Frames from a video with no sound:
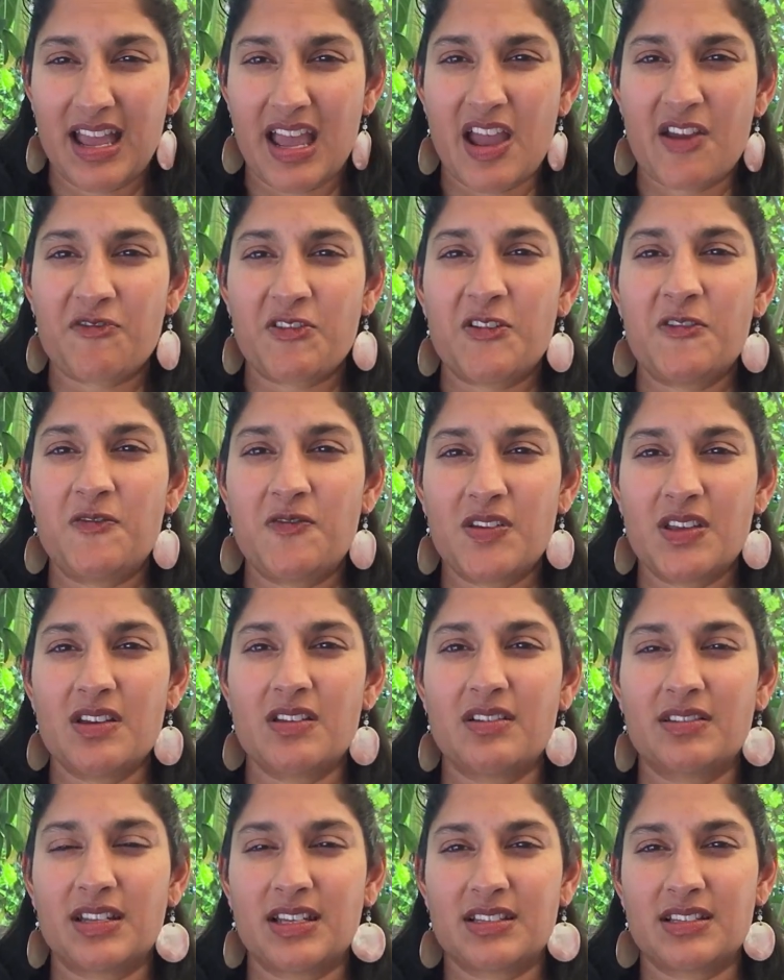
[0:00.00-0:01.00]
Every
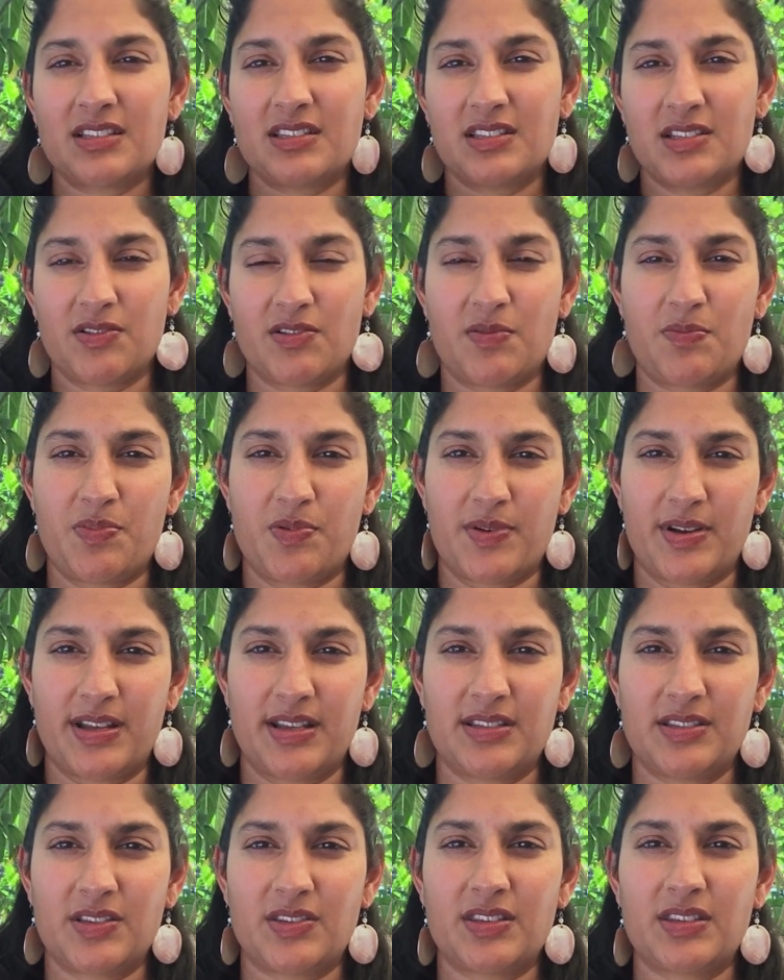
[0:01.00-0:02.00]
field has a 0 point.
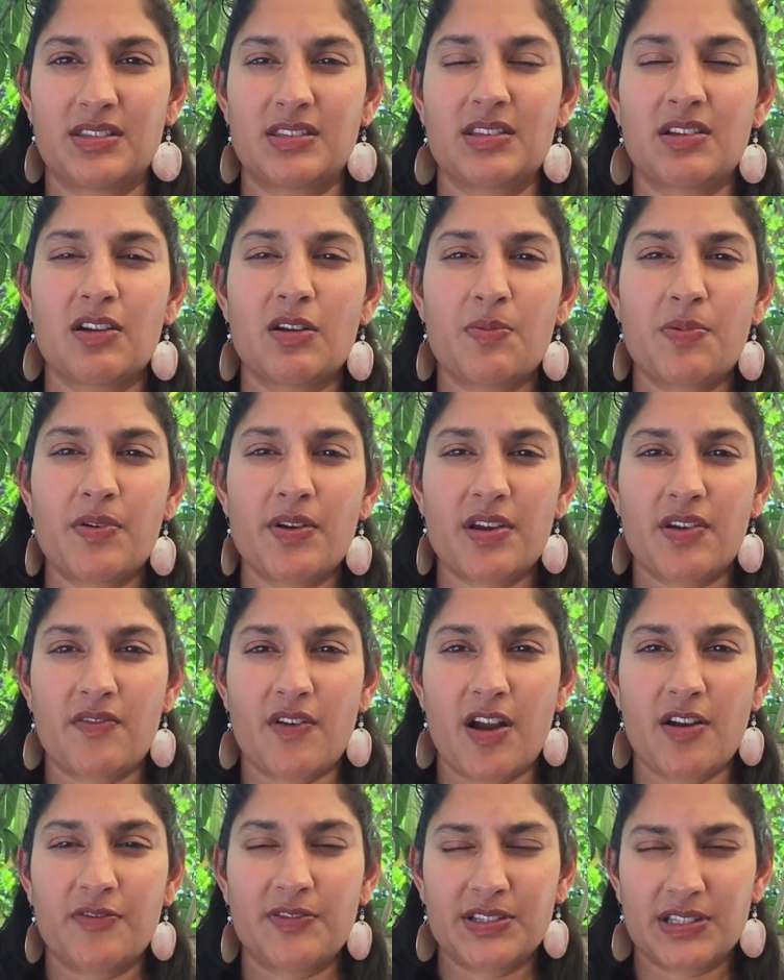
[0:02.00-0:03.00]
And so the 0 point of
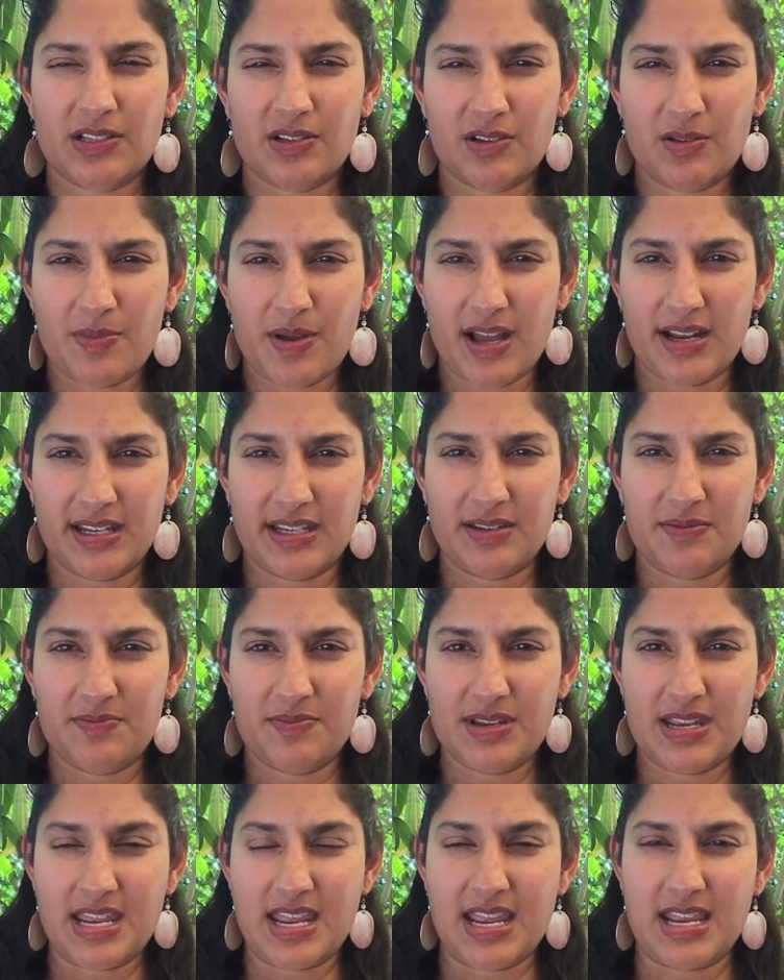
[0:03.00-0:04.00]
our physical body and
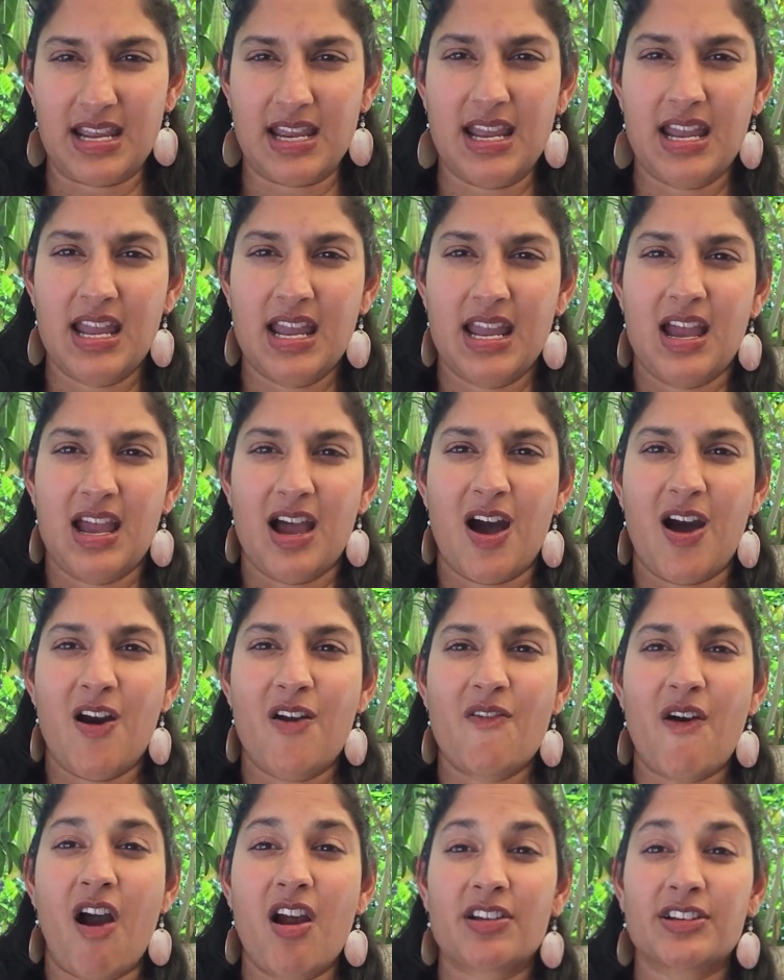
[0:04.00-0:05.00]
being,
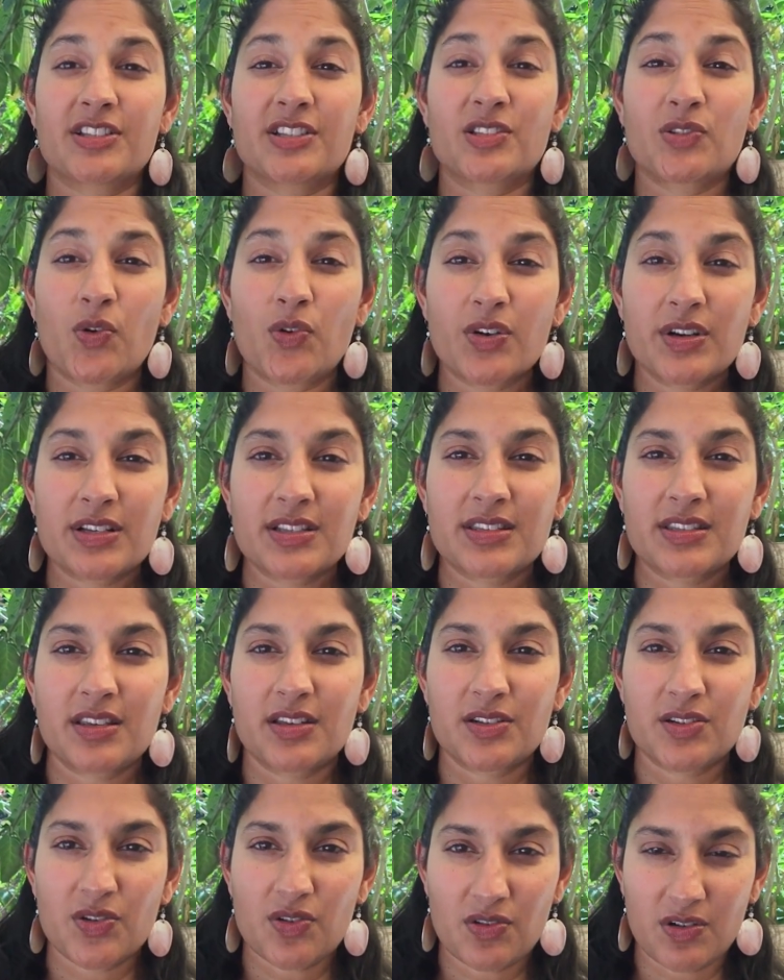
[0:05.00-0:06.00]
of our source
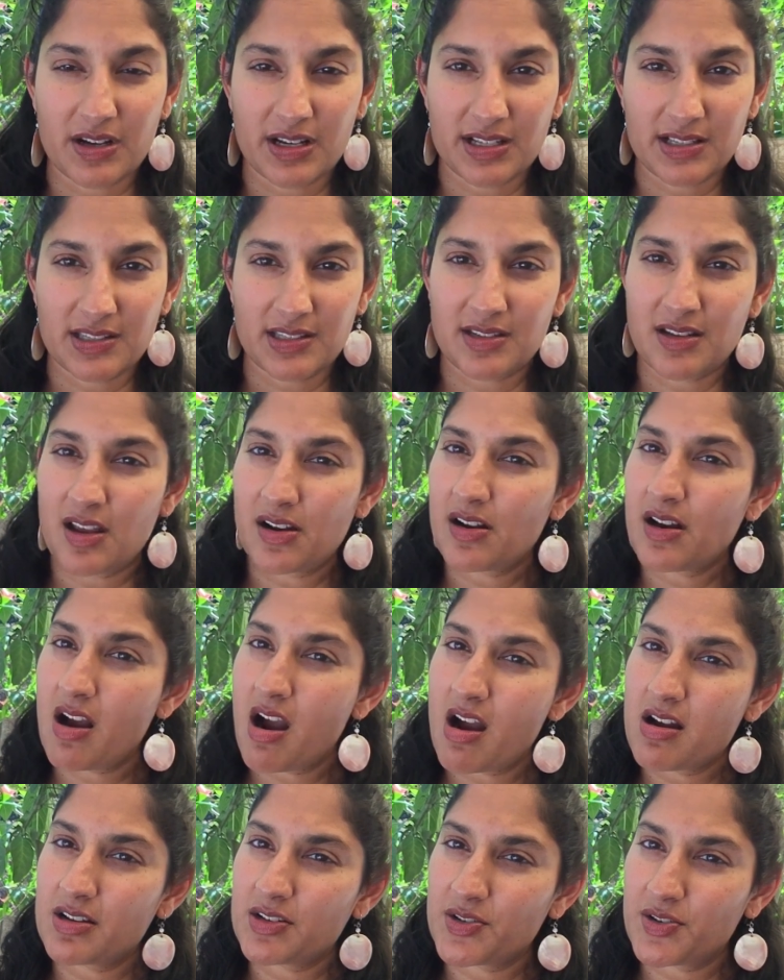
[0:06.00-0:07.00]
Torus, not our
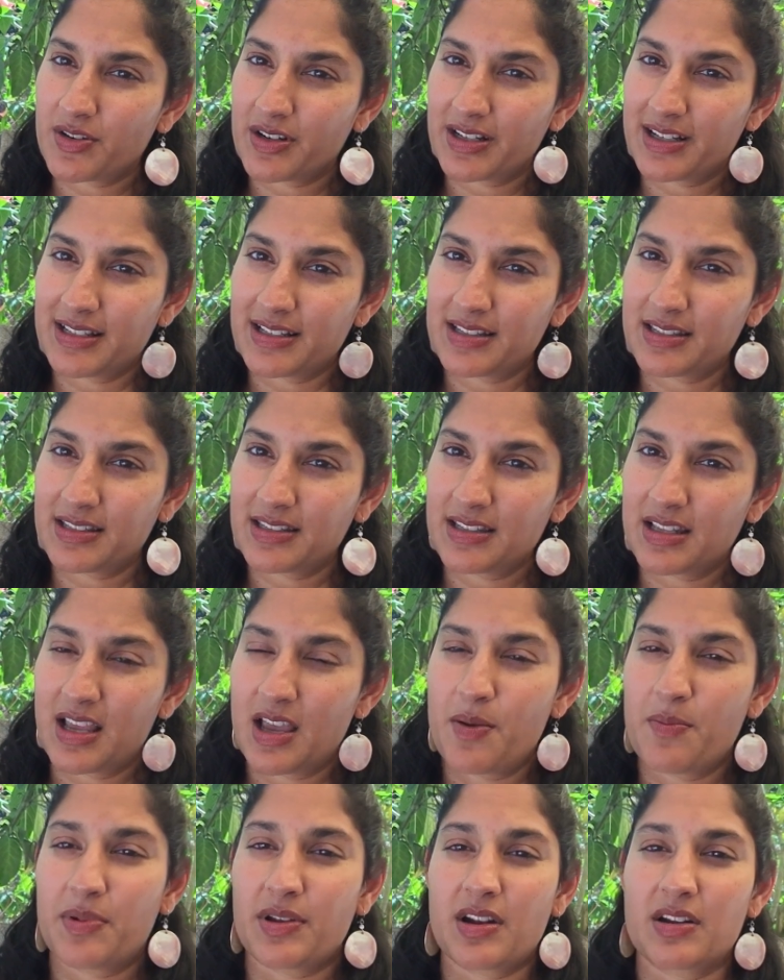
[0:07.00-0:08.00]
heart Torus,
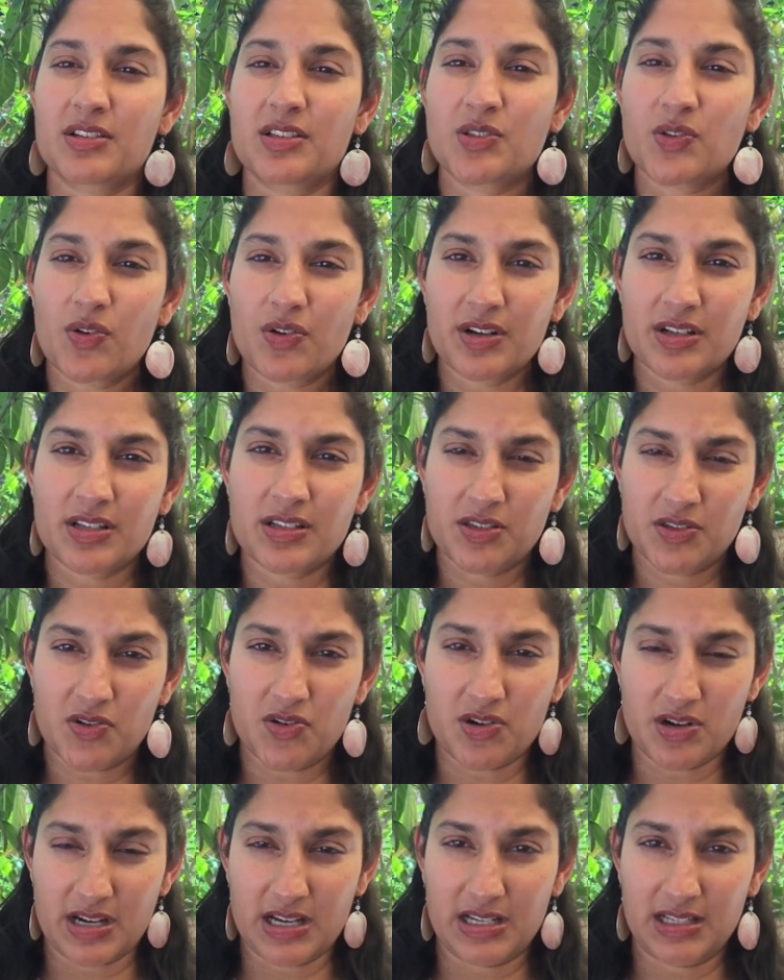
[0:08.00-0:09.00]
but our source
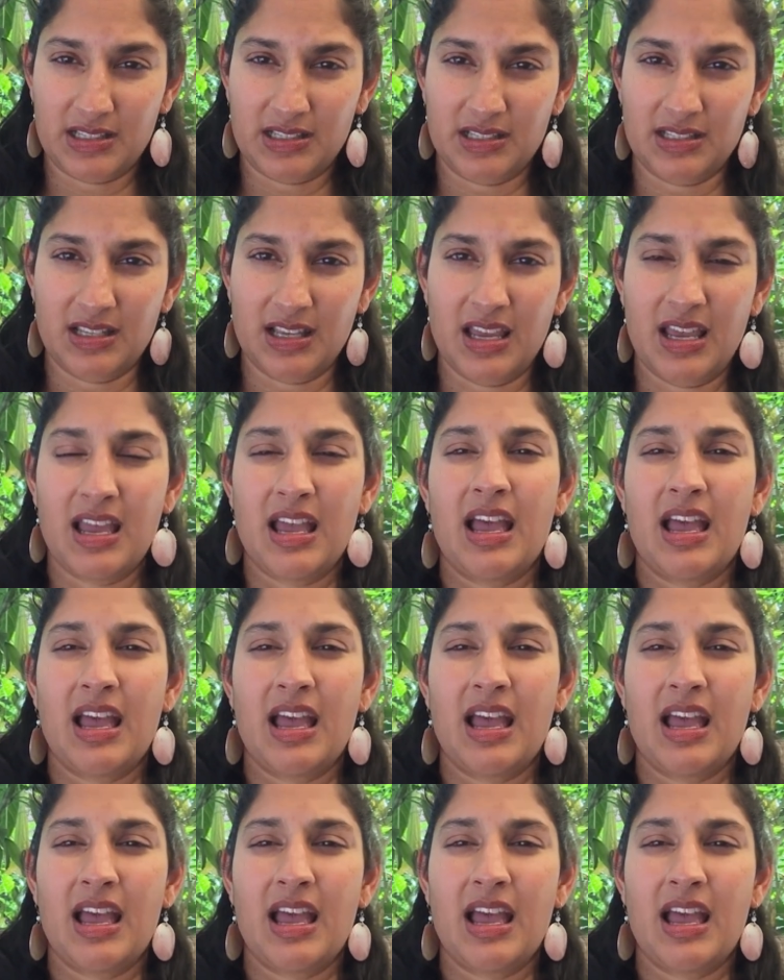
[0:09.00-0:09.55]
Torus,